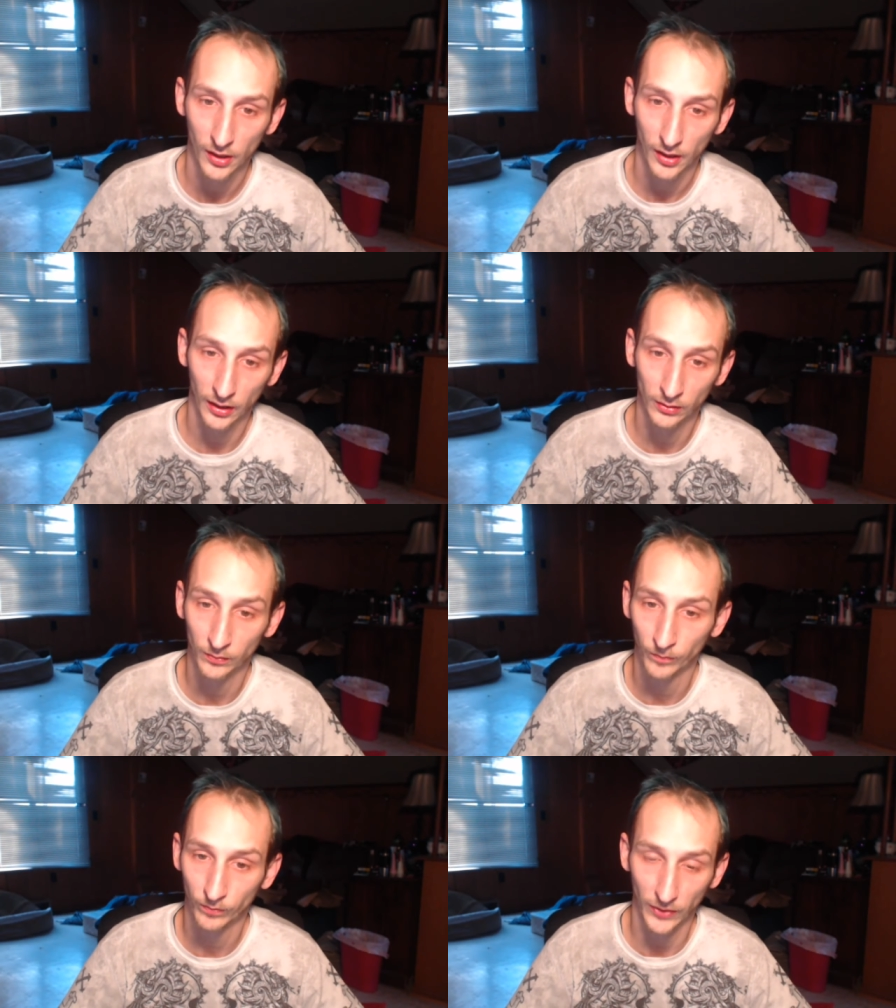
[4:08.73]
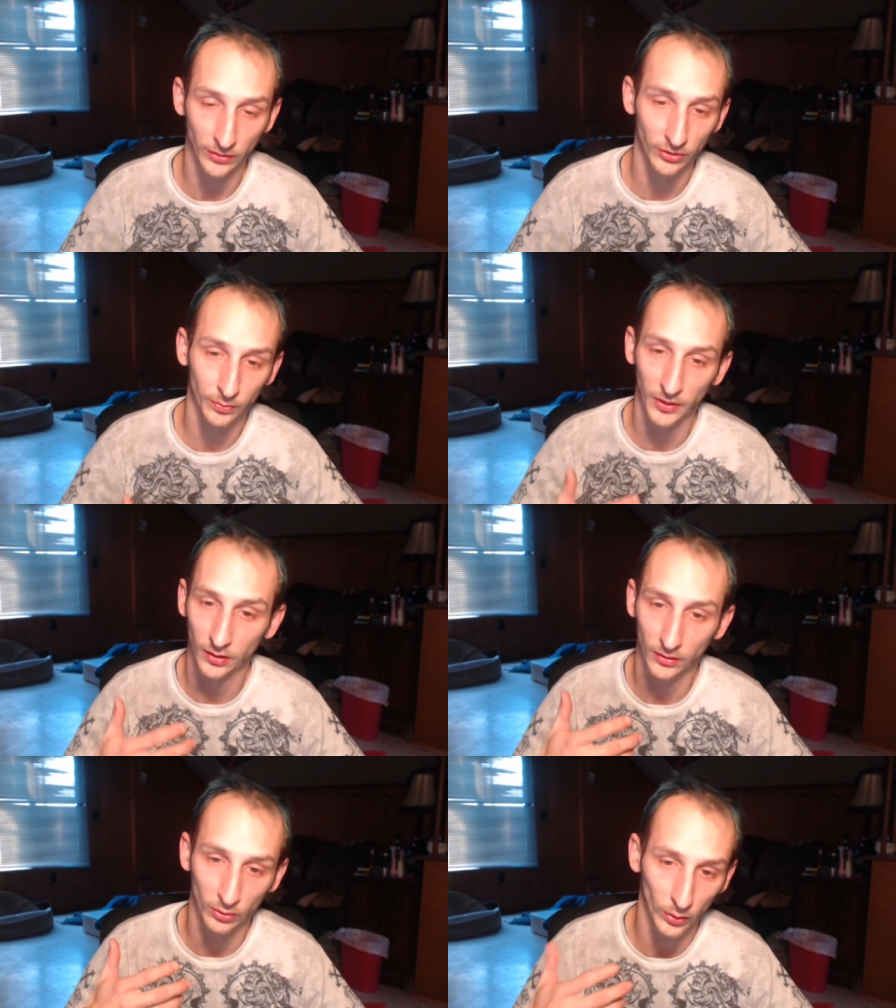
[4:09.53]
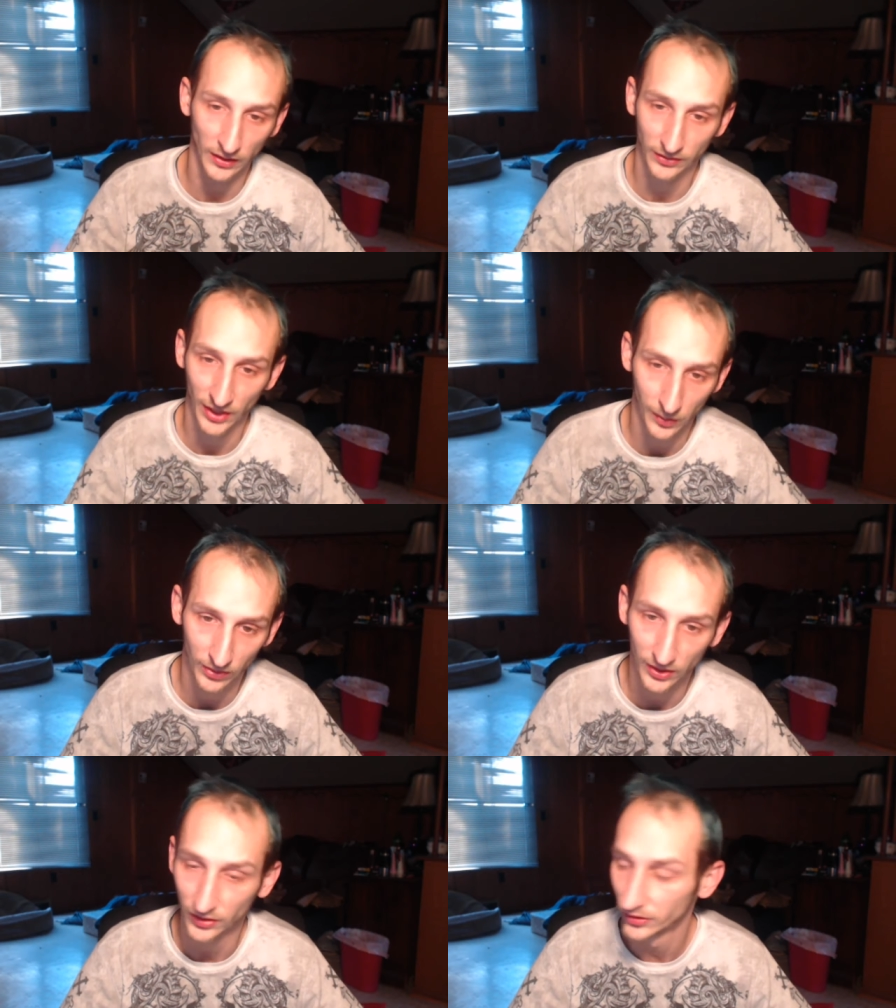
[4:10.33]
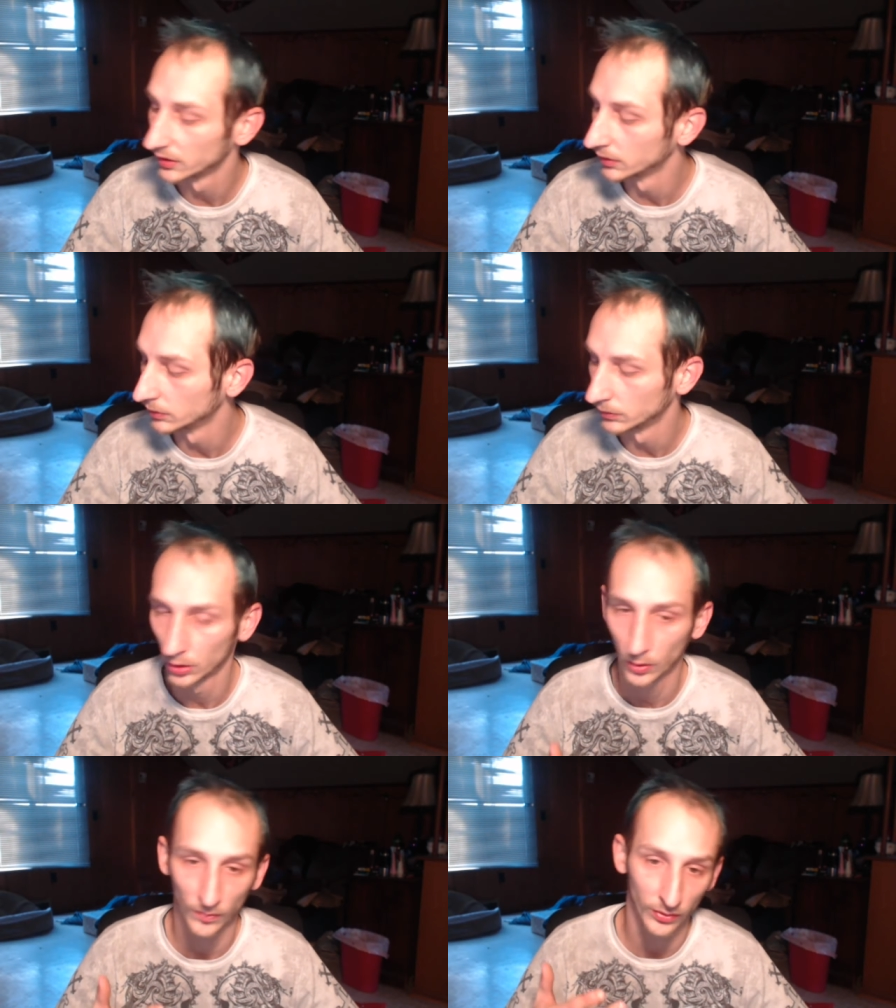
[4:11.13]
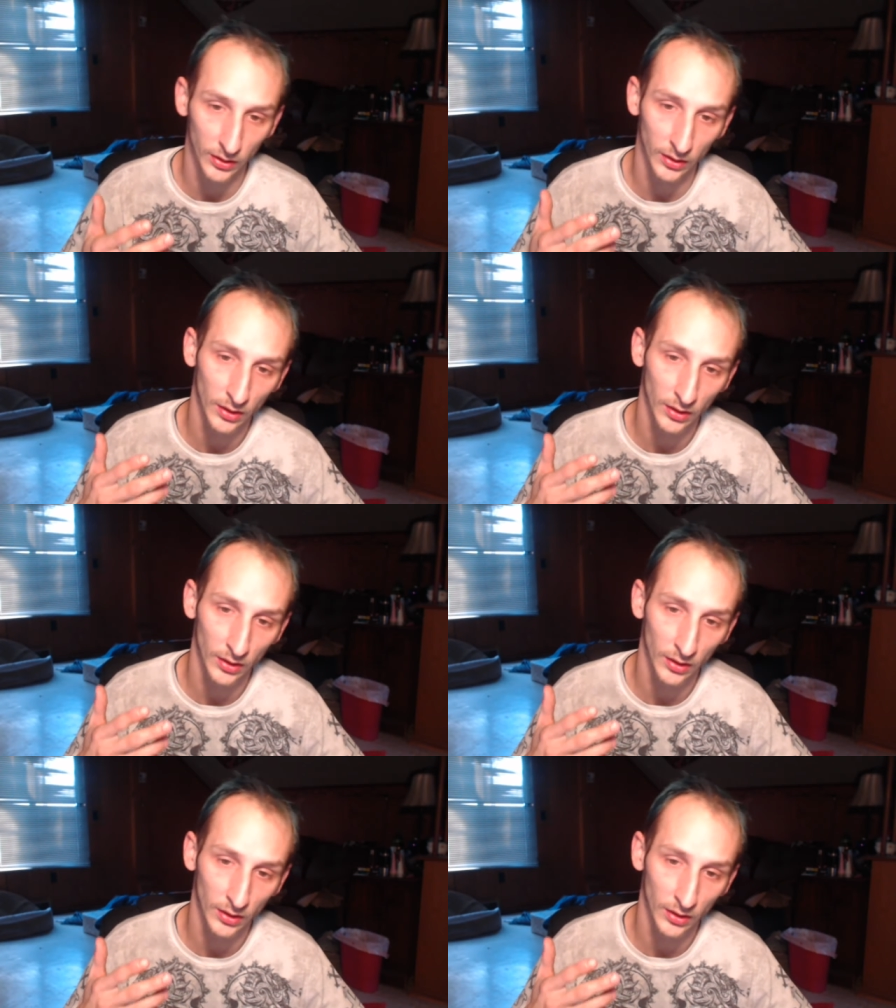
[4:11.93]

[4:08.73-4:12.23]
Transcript: and and just make a great time of this, and hopefully